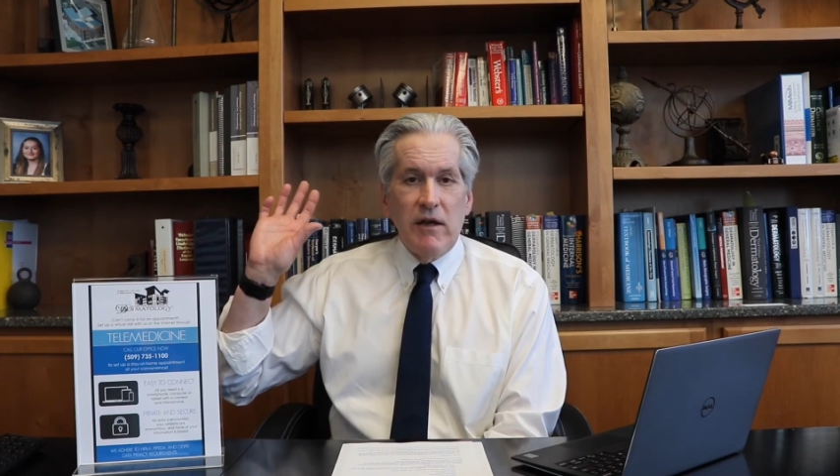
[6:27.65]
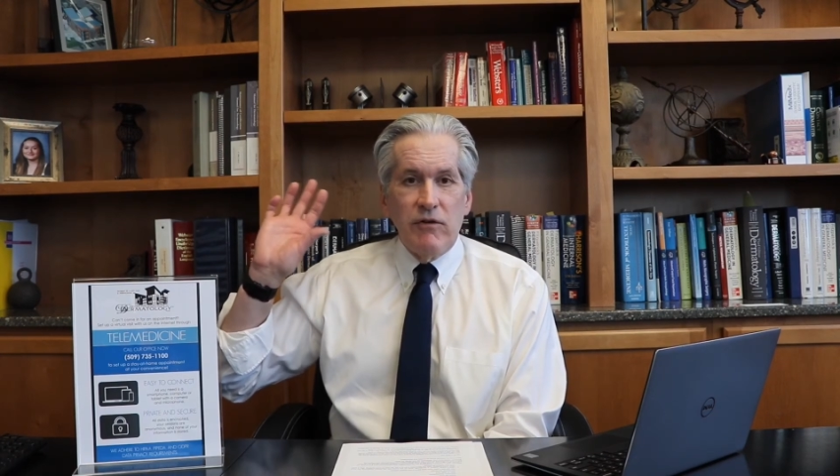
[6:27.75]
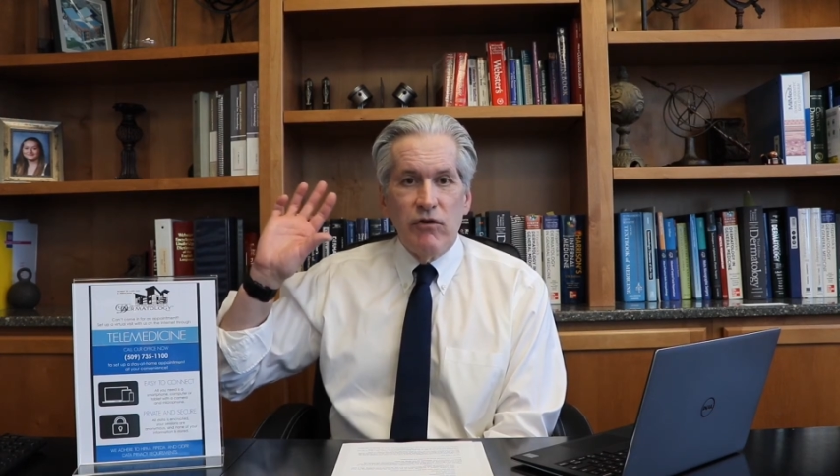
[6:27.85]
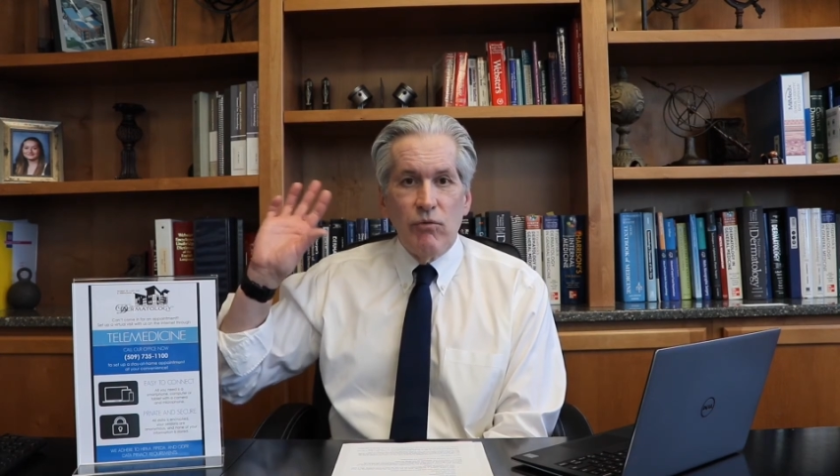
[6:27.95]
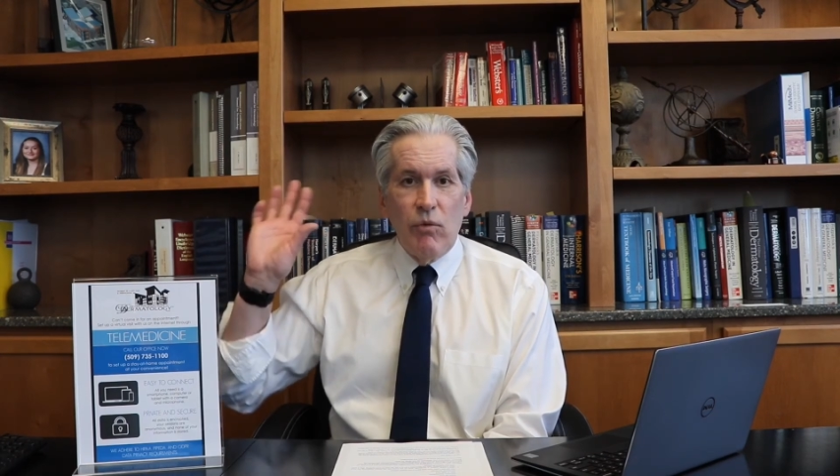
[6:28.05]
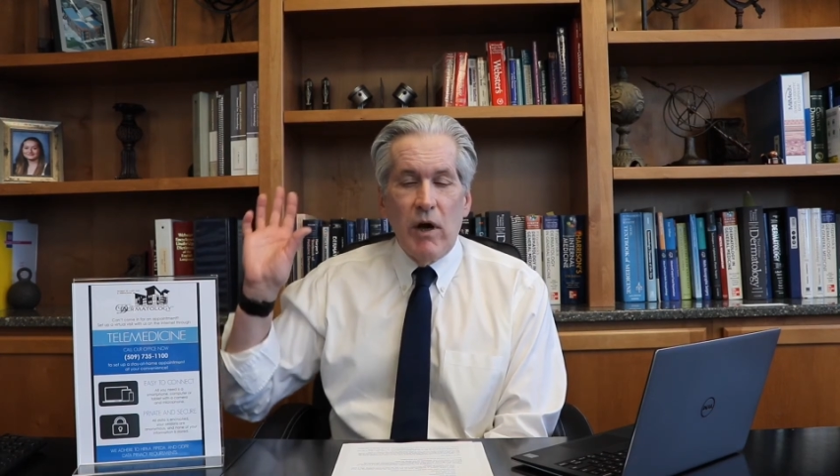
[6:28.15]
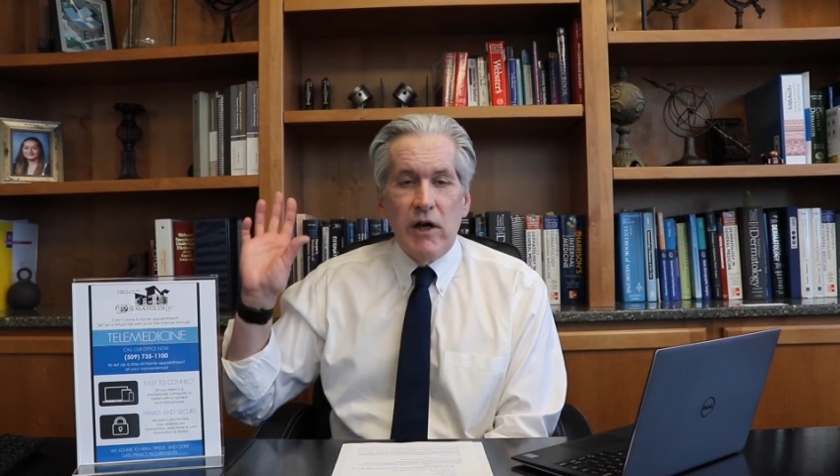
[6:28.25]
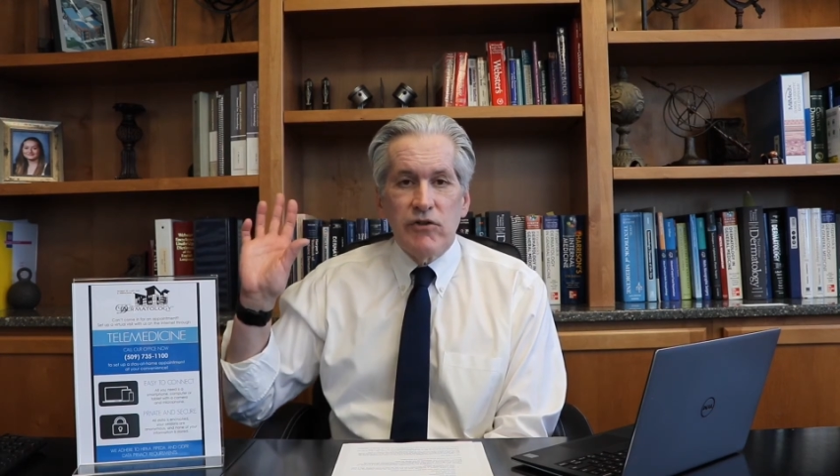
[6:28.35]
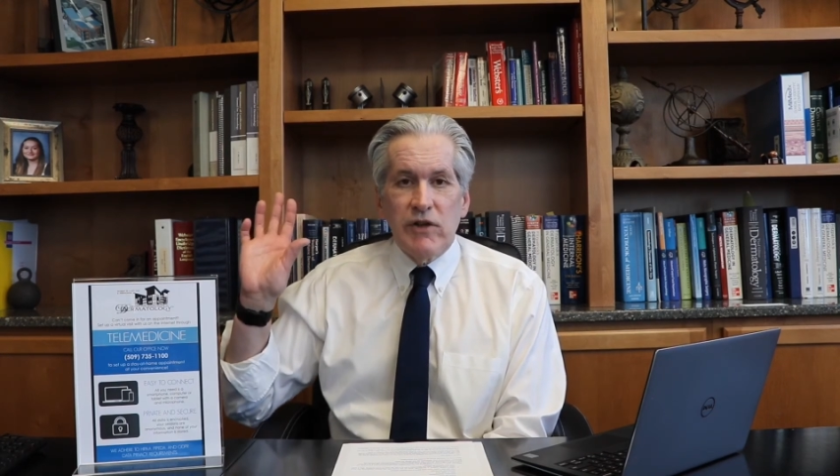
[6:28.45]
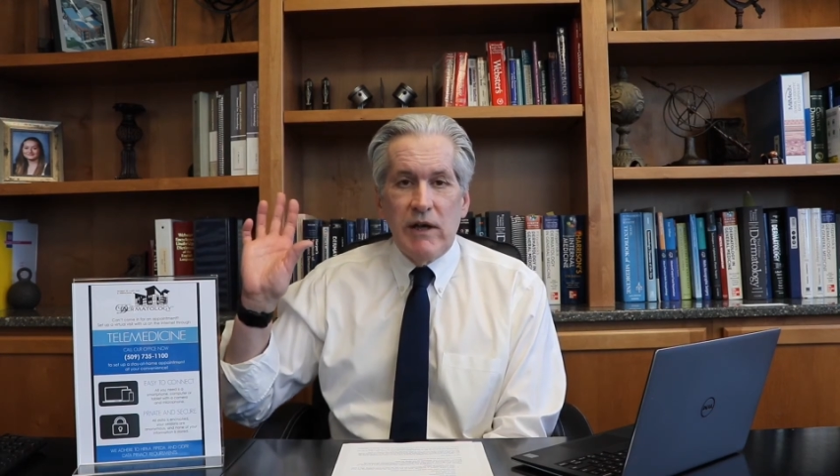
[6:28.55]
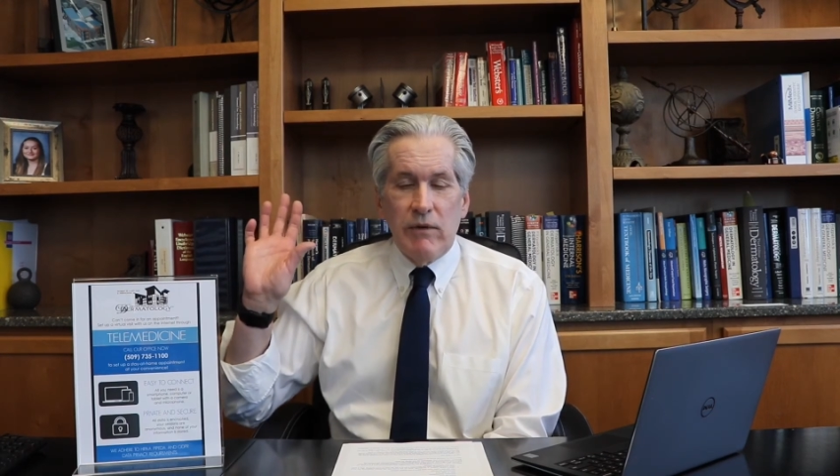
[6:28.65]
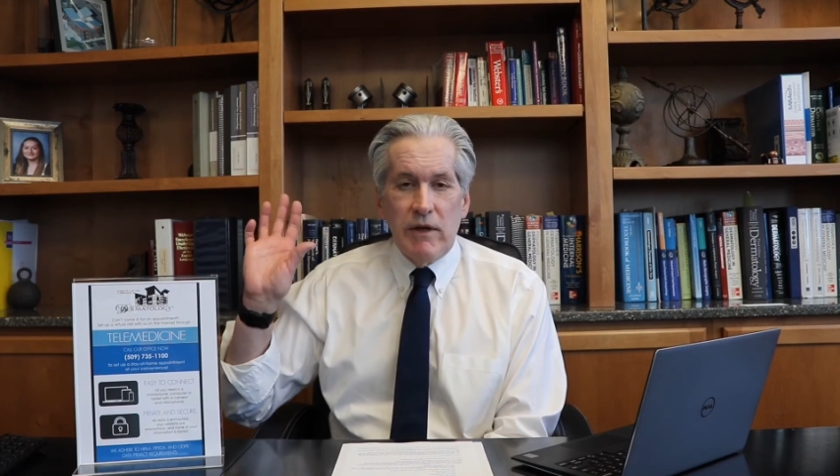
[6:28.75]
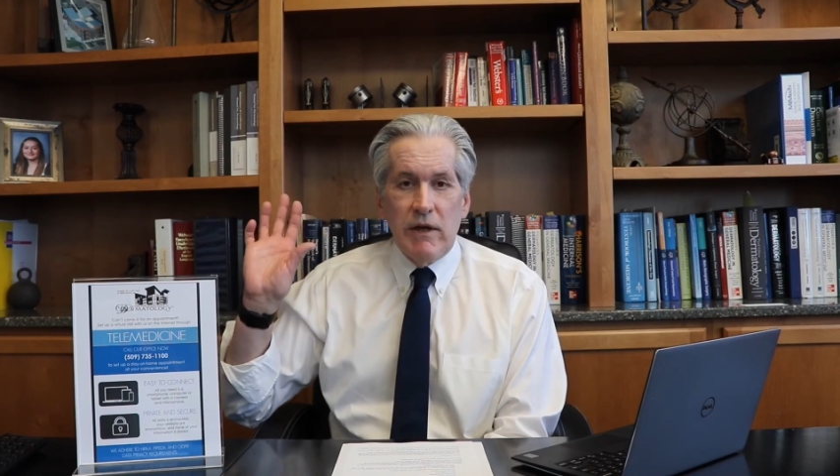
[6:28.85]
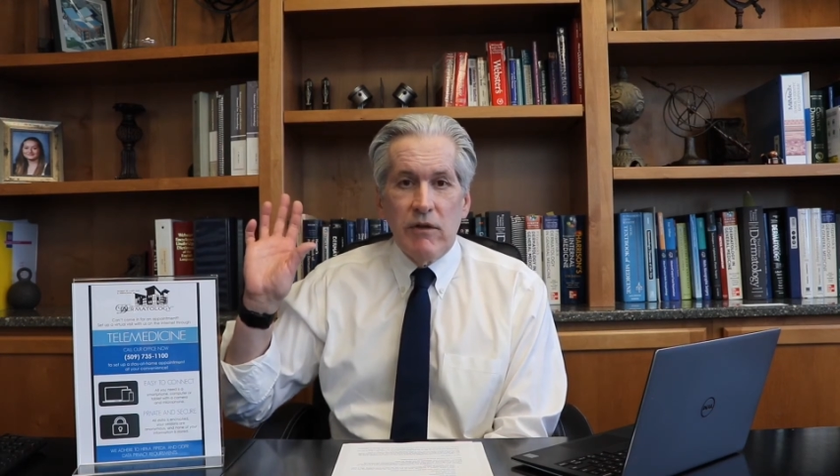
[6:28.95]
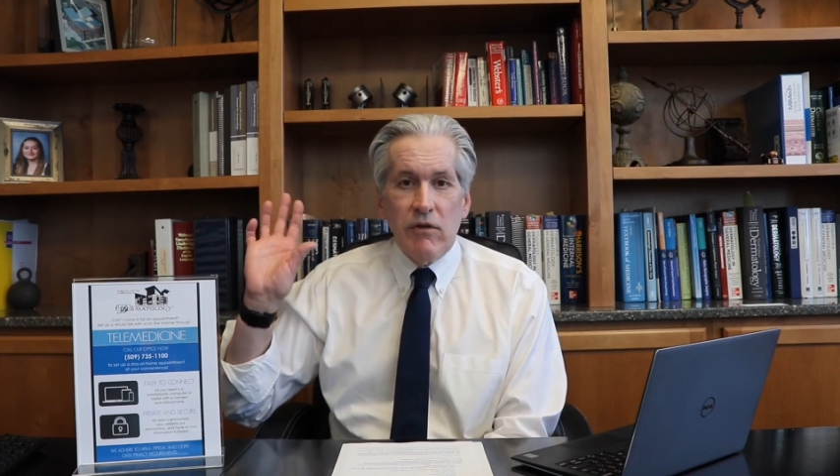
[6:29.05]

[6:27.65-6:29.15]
you wash out and it's